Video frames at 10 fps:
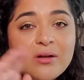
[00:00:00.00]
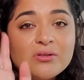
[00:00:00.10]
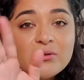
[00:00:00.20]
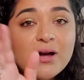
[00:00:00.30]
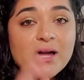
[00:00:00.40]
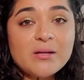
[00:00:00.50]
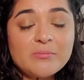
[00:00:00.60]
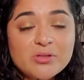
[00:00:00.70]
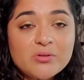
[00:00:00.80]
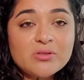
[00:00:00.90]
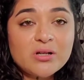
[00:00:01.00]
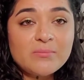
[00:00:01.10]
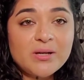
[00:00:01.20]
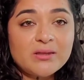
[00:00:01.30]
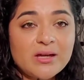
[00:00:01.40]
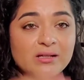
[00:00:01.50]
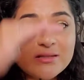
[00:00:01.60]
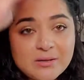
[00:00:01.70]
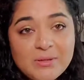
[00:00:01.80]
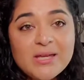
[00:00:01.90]
So I am so sorry about that because
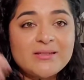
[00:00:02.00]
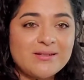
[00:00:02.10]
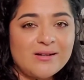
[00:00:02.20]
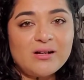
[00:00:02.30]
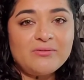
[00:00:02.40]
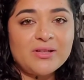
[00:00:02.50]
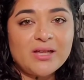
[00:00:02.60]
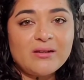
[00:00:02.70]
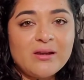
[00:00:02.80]
now my head's cut off again.